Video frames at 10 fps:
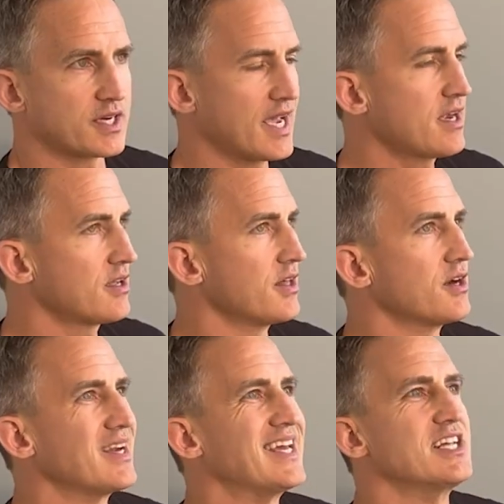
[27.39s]
calculator,
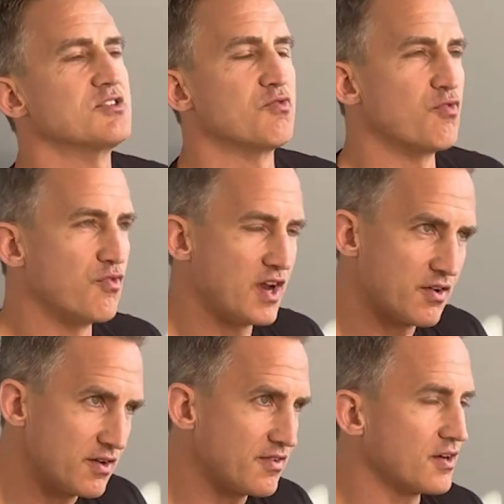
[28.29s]
it is
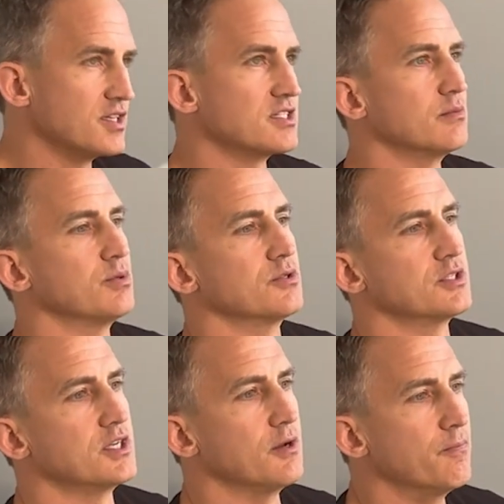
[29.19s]
very, very simple
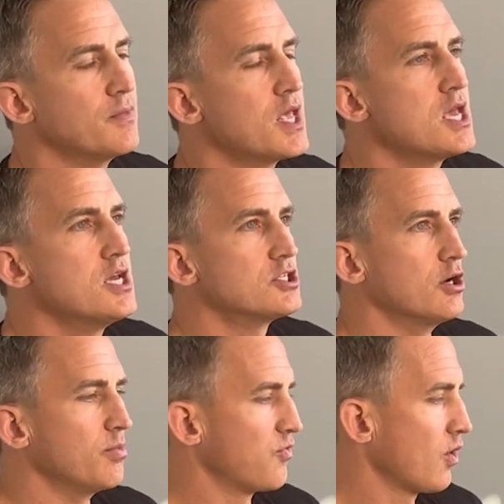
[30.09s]
to do. So
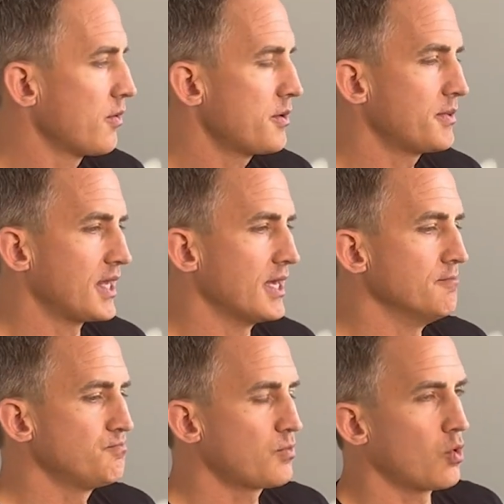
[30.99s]
before we
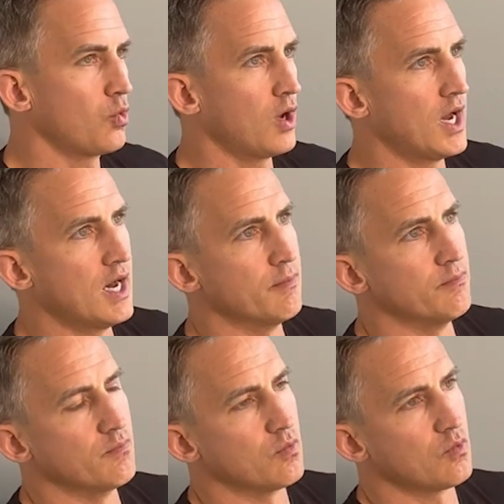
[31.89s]
begin,
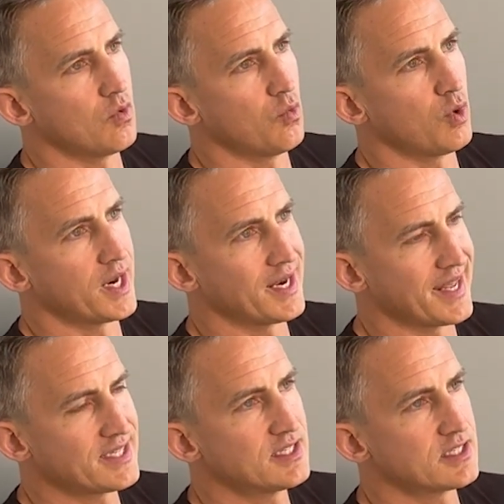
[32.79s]
what I'd
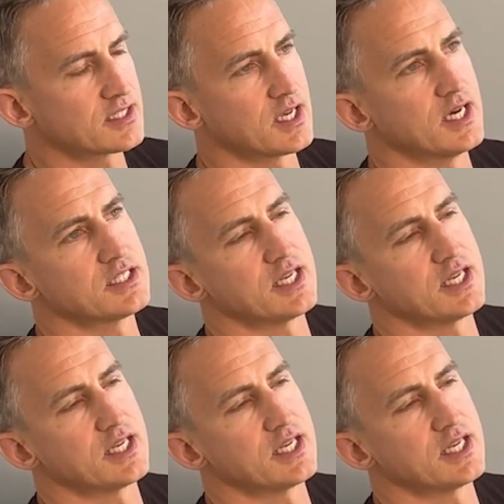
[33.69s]
like to discuss